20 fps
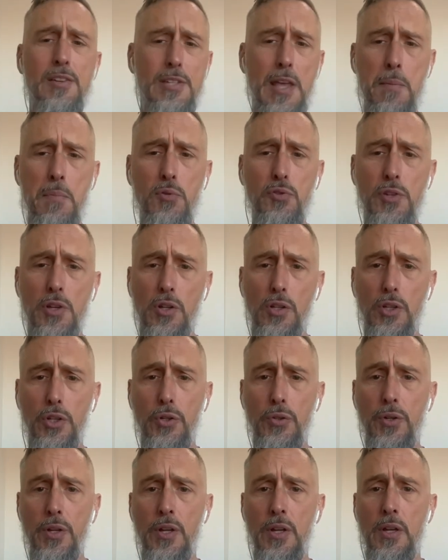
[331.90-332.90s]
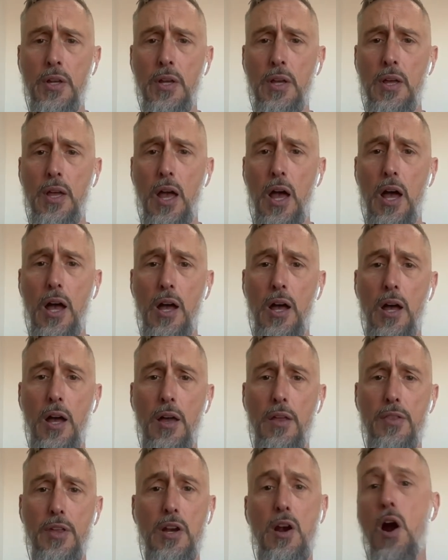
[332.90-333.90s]
Examples include
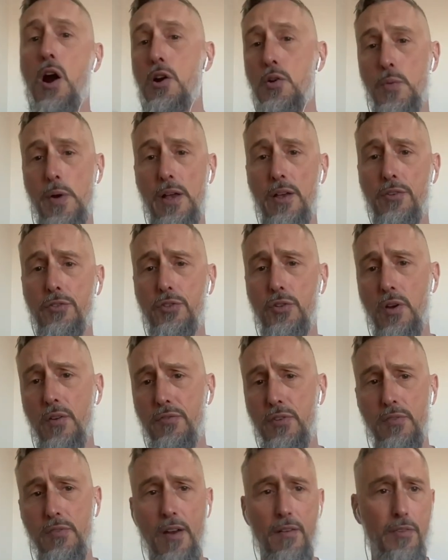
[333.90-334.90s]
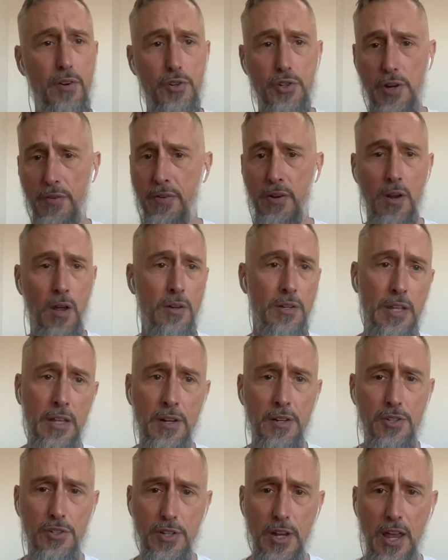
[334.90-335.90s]
uh, the guardrails. So if you've ever driven on
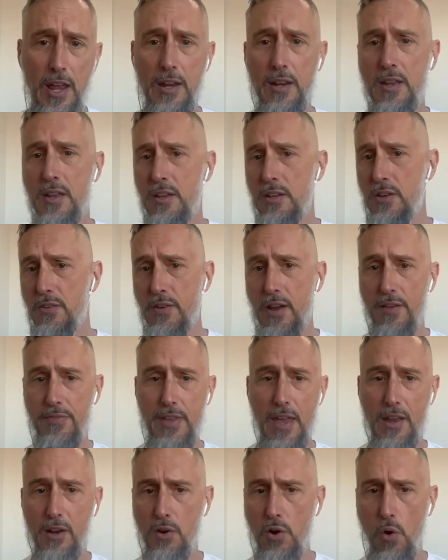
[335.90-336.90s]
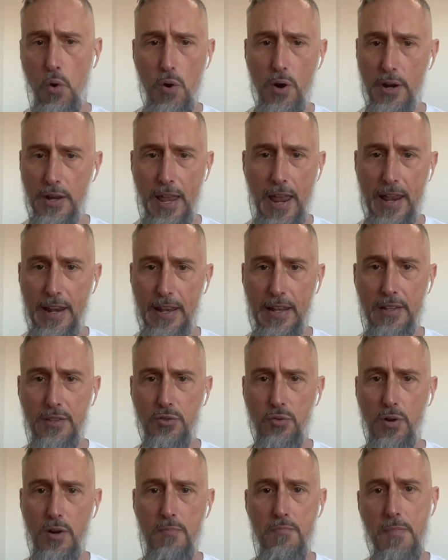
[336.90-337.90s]
the interstate, you've got that
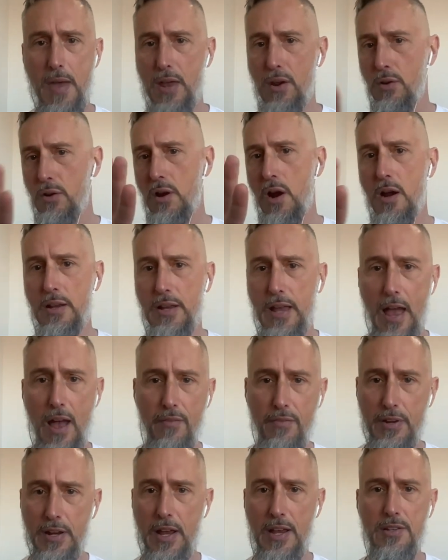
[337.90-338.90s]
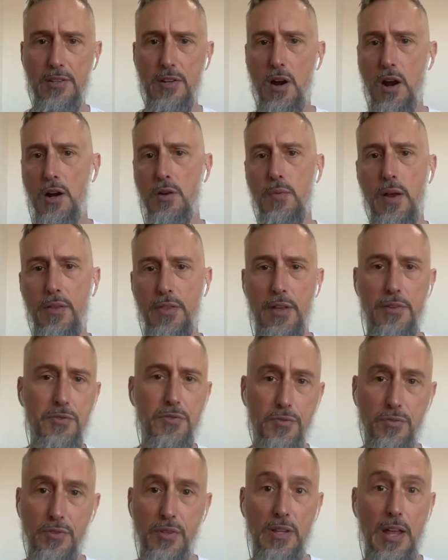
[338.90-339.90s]
corrugated sort of metal galvanized guardrail
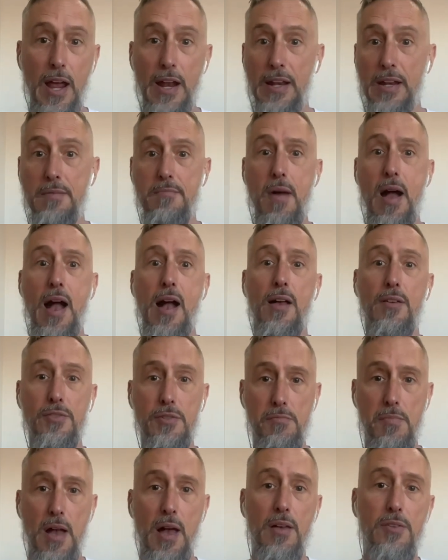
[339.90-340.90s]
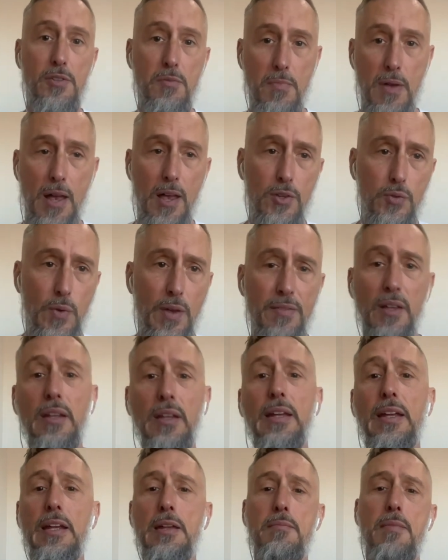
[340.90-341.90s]
that's lining miles and miles and miles. We have
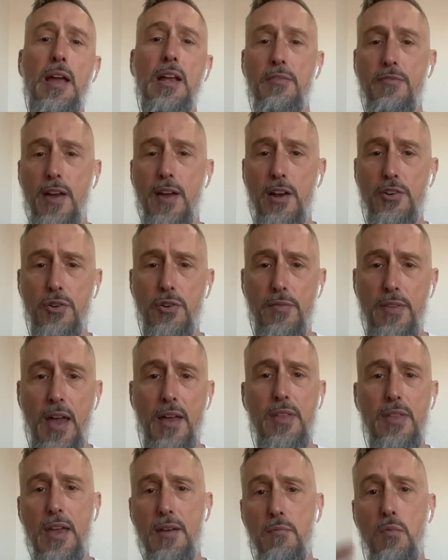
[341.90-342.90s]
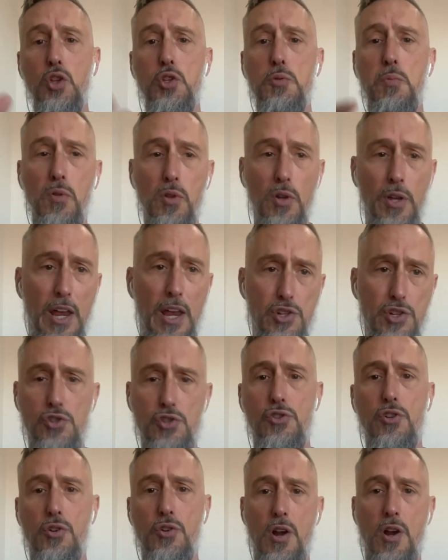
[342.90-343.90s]
the leading manufacturer of that. They have multiple
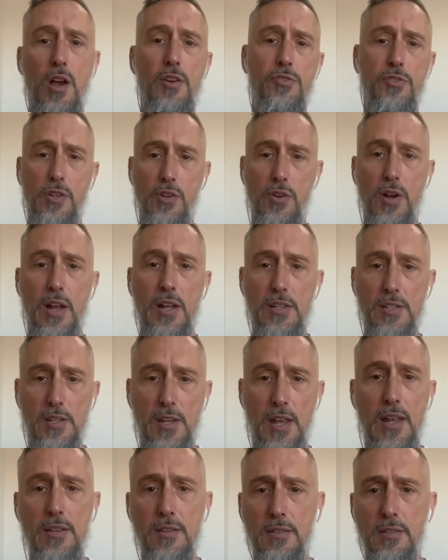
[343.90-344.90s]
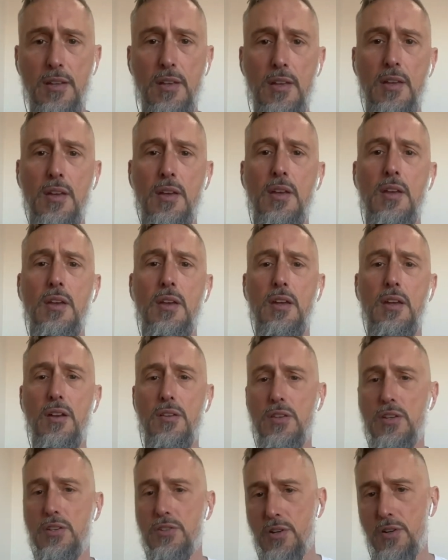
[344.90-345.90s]
locations across the United States.
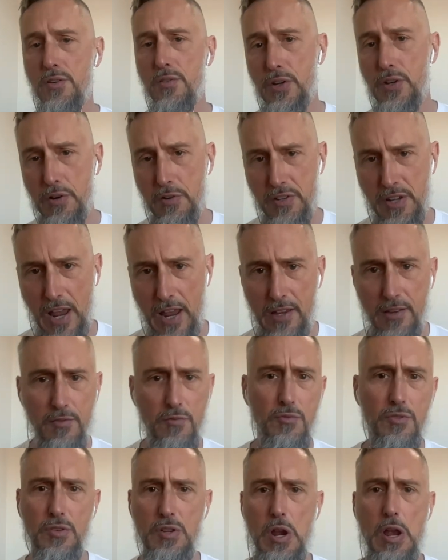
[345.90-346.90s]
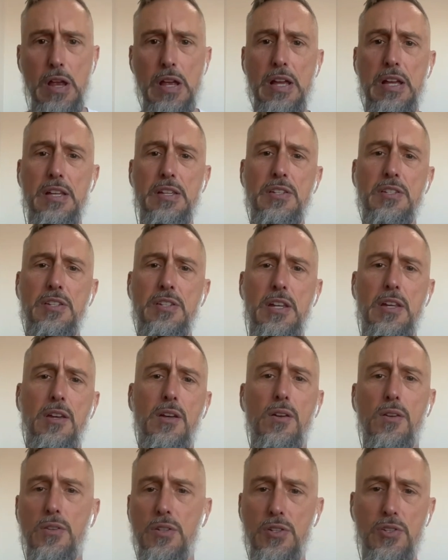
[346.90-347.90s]
You know, these are where you take uh,
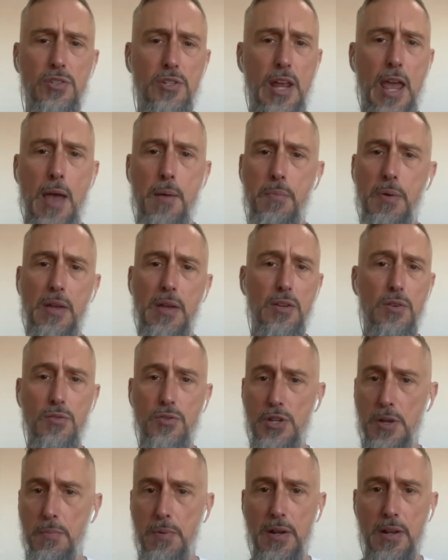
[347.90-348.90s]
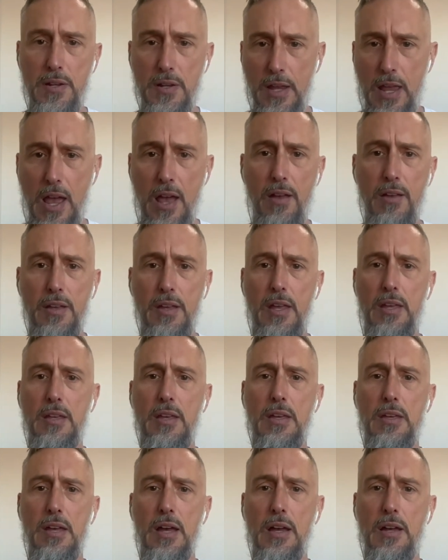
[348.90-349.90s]
steel, you stamp it, you dip it into cal-
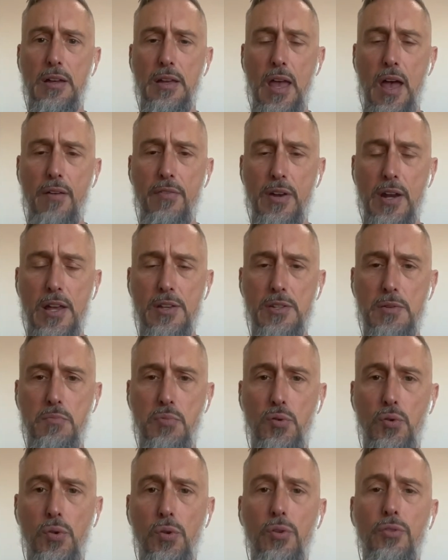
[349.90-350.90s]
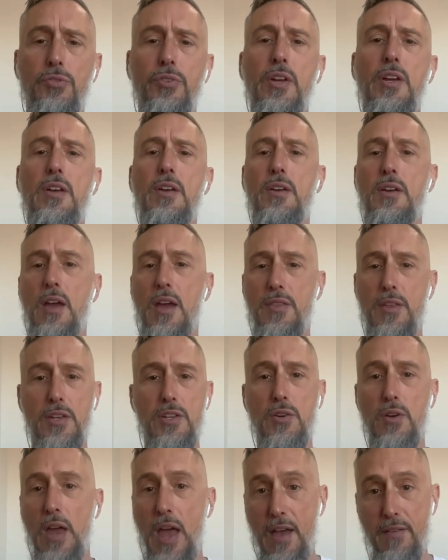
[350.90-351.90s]
uh, galvanizing pools, and
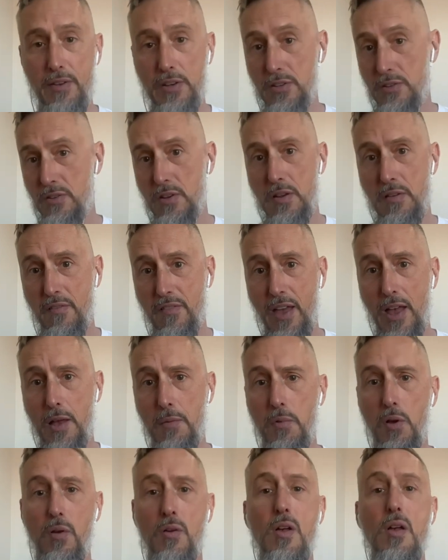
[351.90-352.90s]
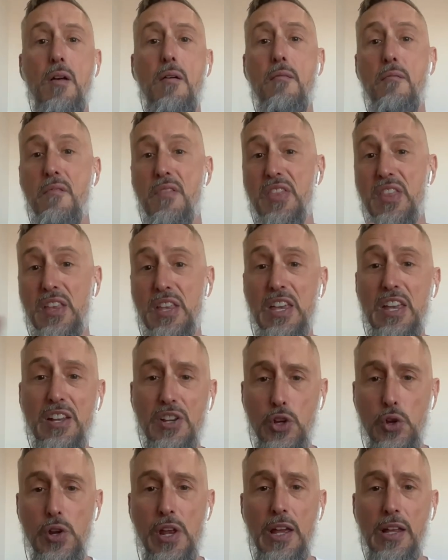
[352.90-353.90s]
then you have it available.
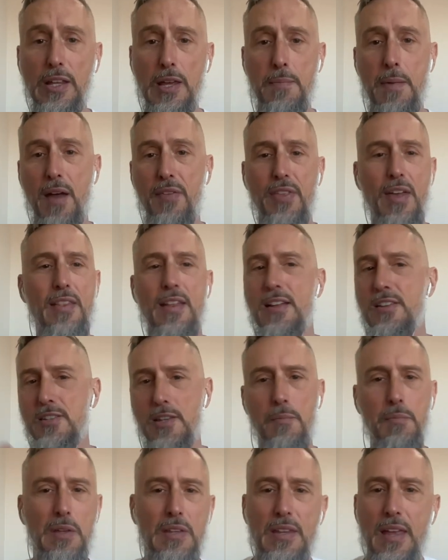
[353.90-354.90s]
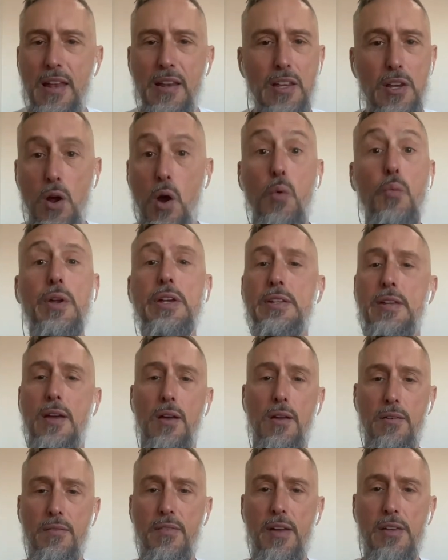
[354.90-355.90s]
Uniquely about that, that's something that you know a
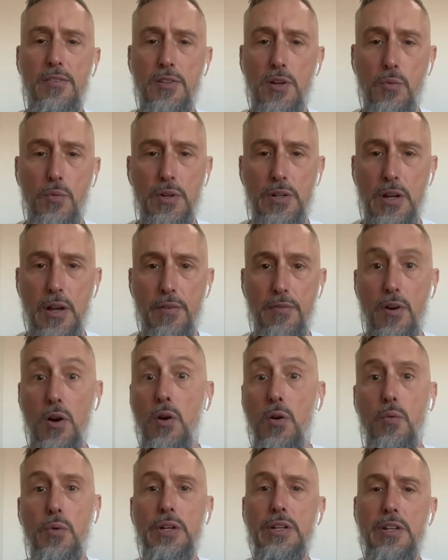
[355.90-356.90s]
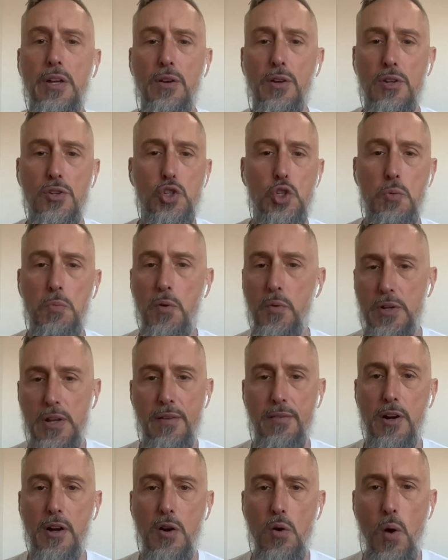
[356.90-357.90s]
retail investor would never, or a retail consumer
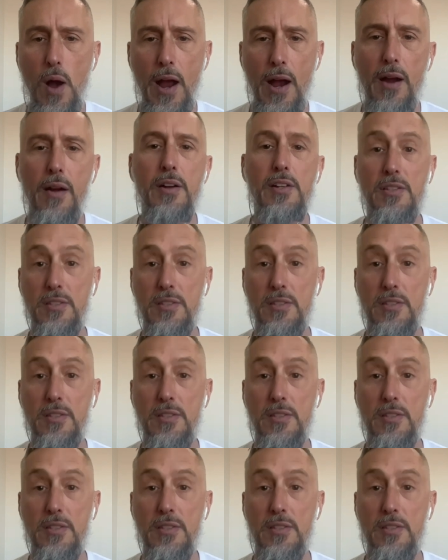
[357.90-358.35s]
would never acquire.